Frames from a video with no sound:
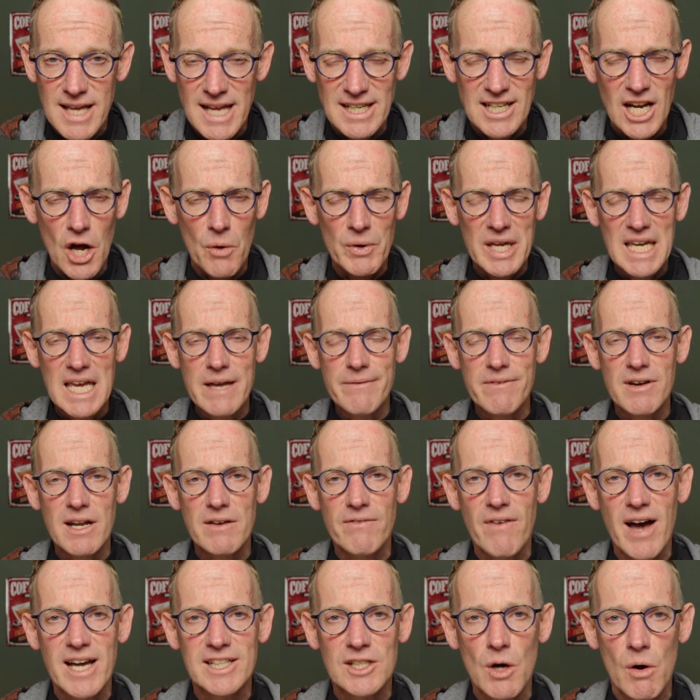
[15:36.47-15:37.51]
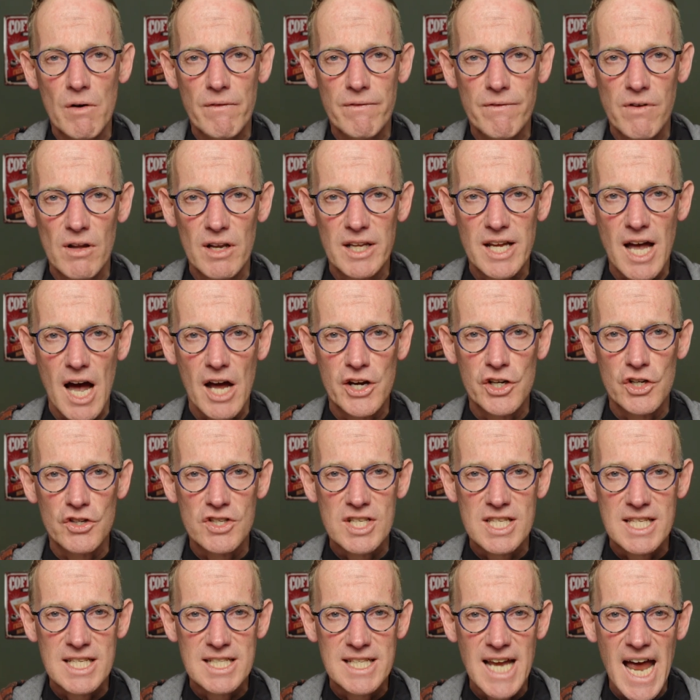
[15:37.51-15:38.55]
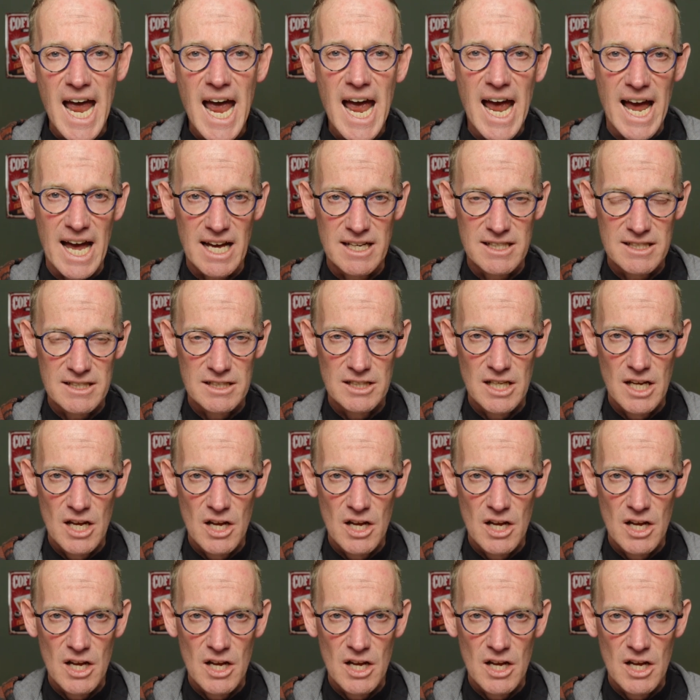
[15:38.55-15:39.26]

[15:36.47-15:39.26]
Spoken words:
And you know, even if I don't fully understand